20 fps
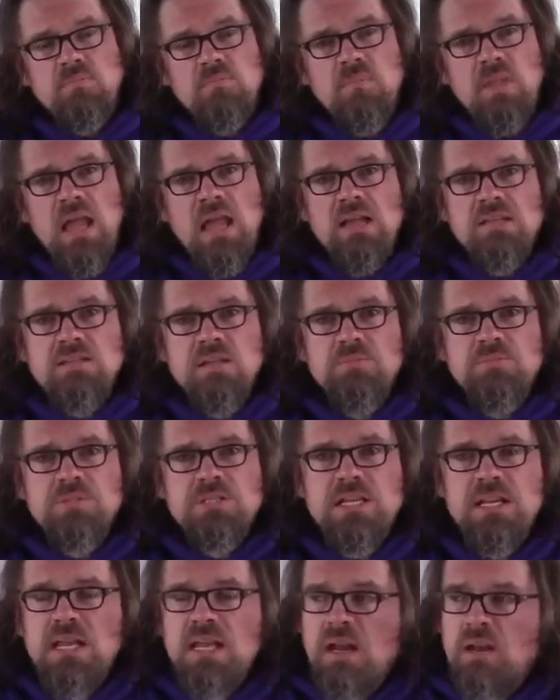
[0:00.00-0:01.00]
as I'm
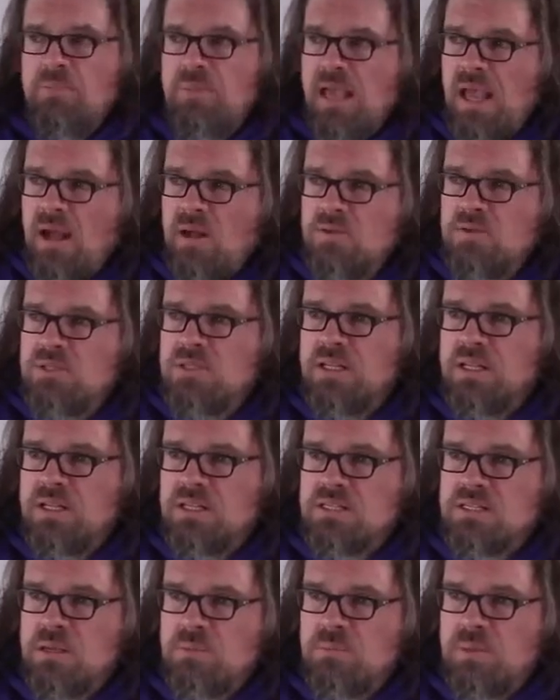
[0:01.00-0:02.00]
sitting and I'm
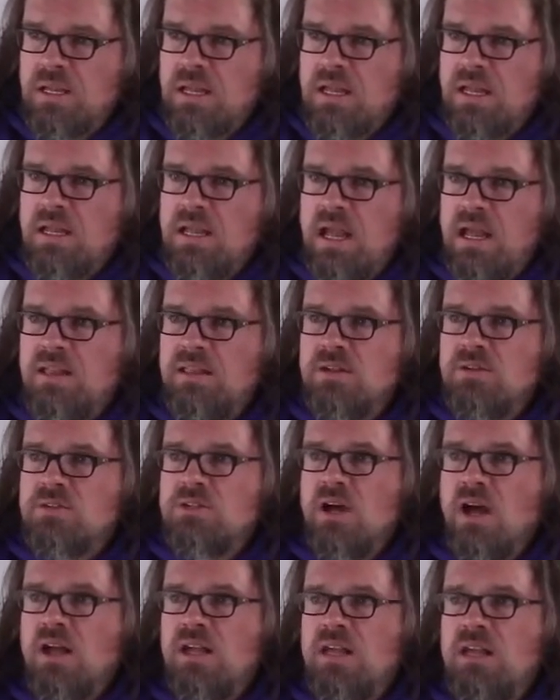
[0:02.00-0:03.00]
counseling somebody and they're
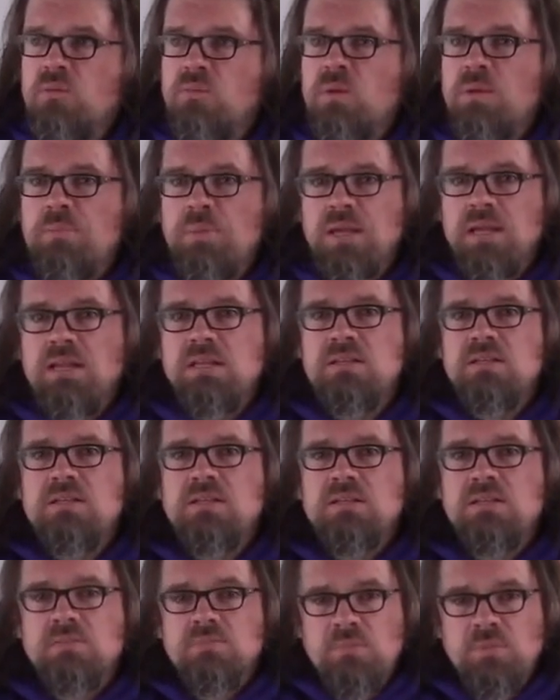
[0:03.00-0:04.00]
talking
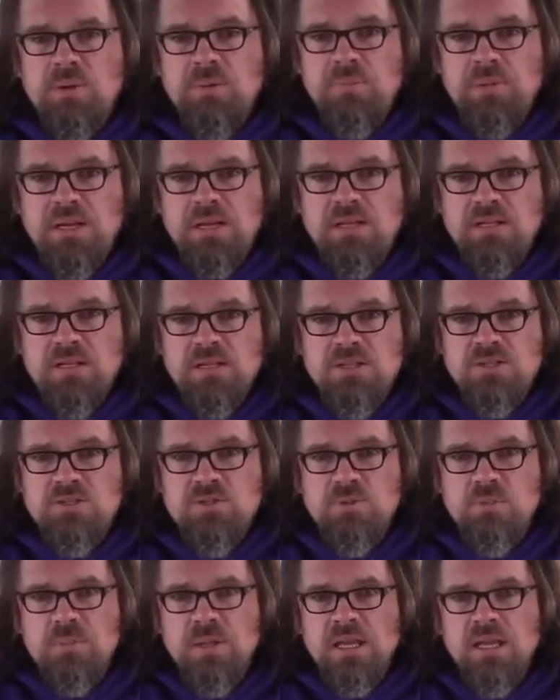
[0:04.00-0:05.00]
repeatedly
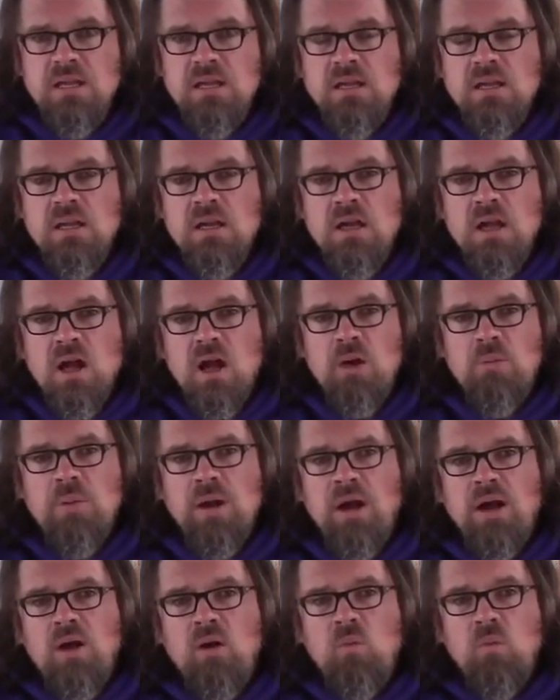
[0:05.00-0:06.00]
to me
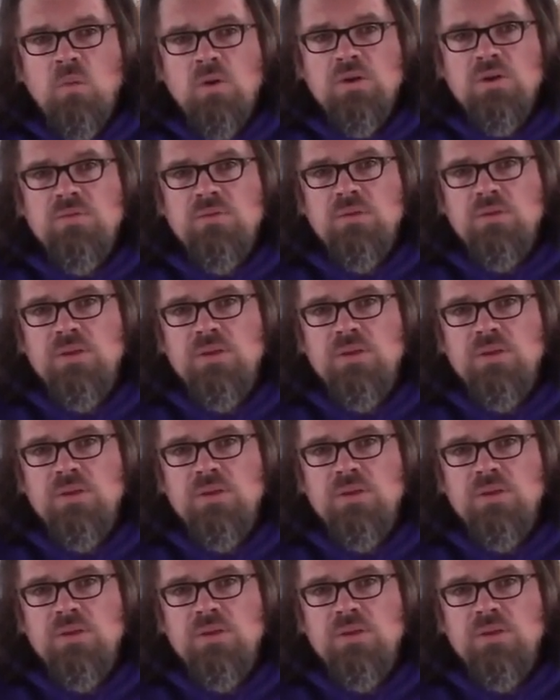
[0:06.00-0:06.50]
about how wonderful